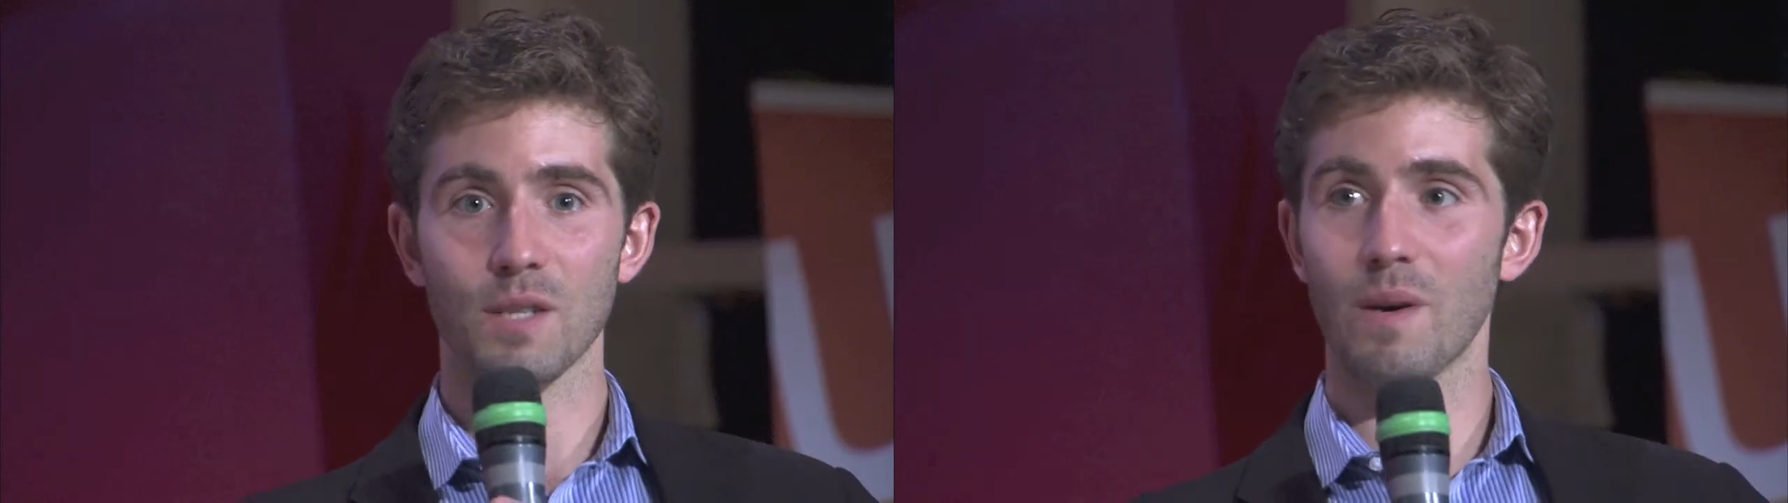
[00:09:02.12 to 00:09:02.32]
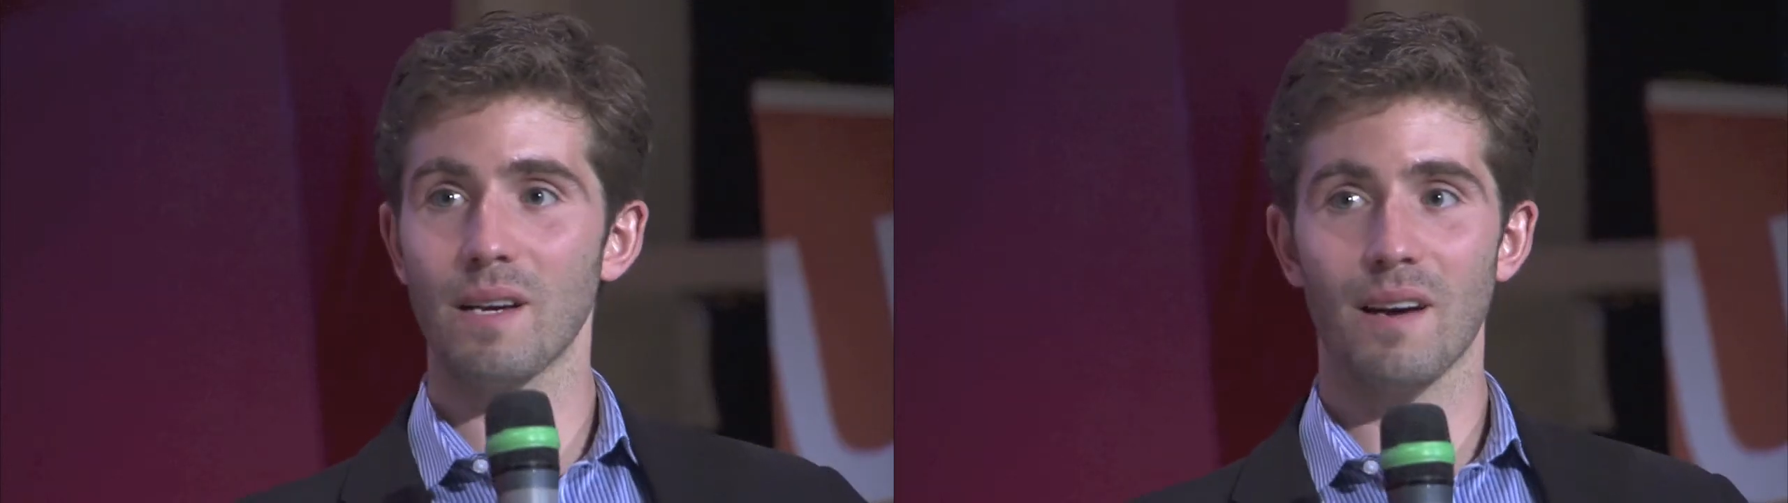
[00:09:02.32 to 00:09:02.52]

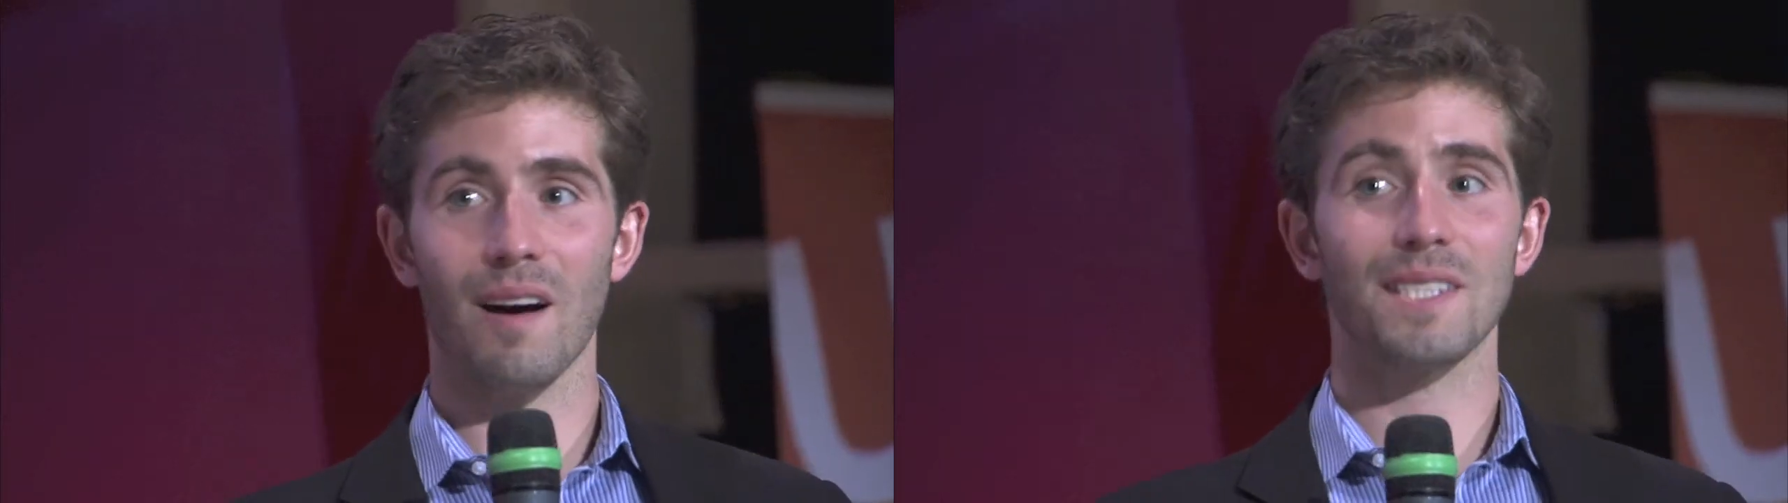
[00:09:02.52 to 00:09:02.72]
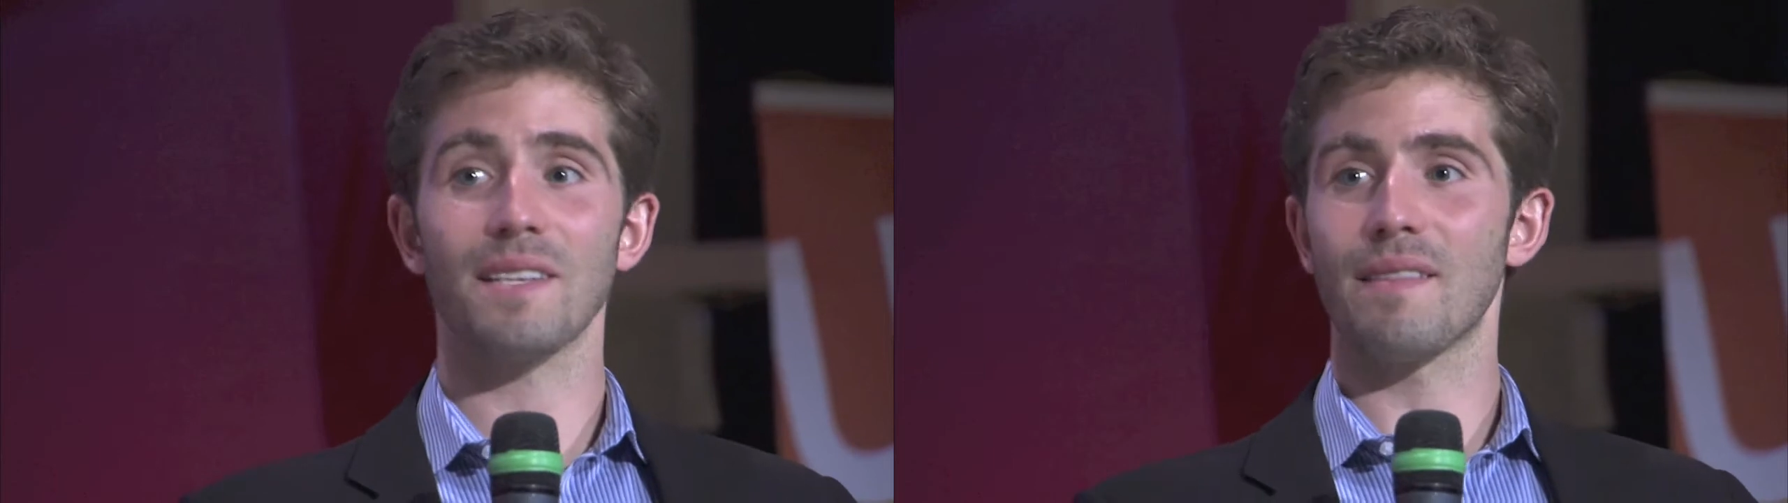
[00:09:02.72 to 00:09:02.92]
we
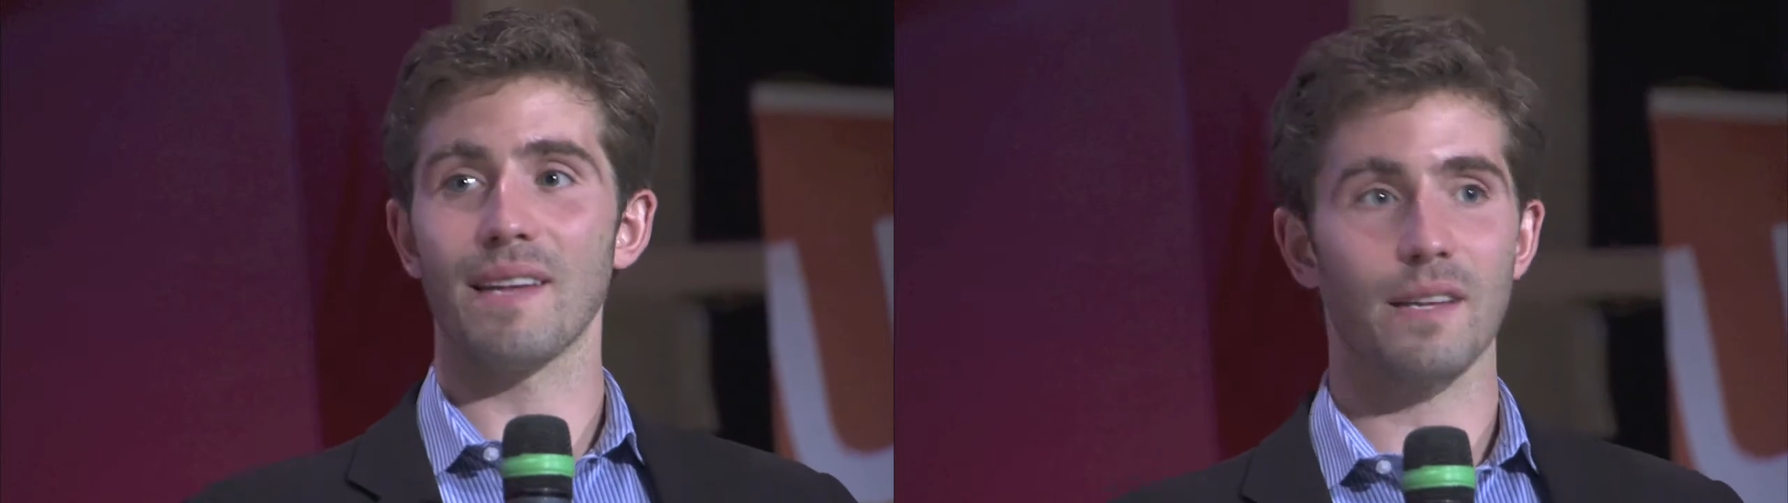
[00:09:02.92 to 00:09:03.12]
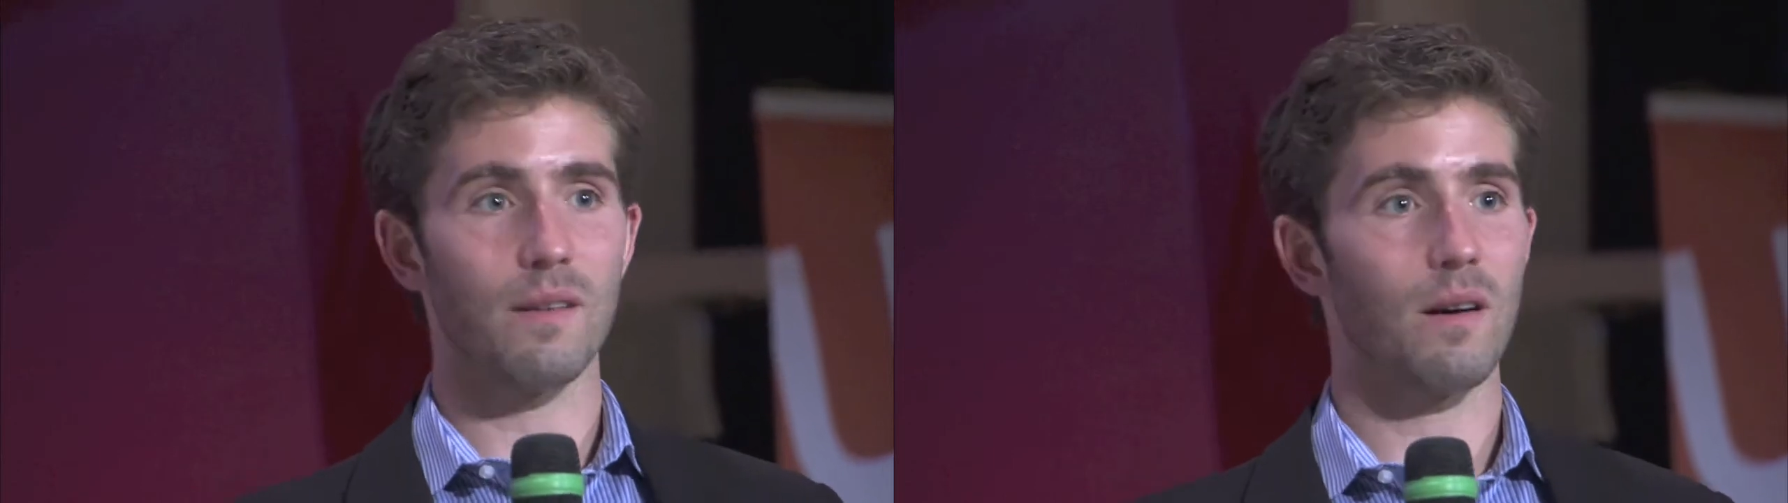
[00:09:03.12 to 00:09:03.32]
constantly
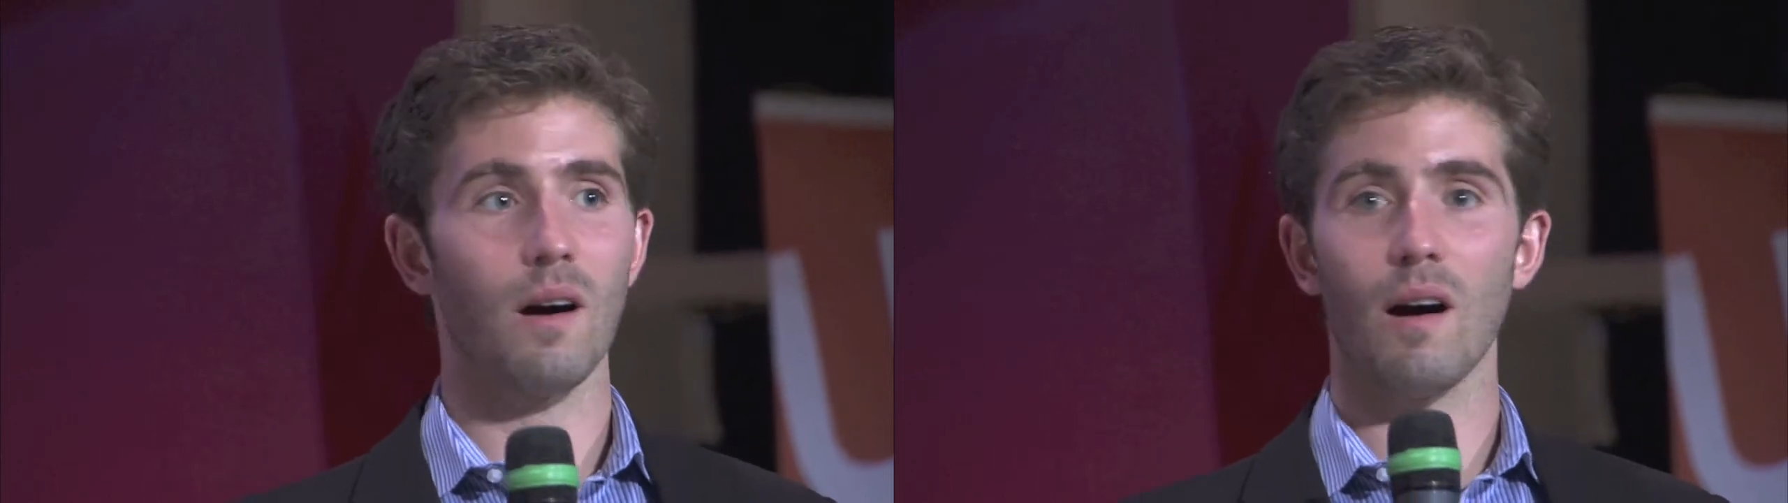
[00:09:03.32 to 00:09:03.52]
think,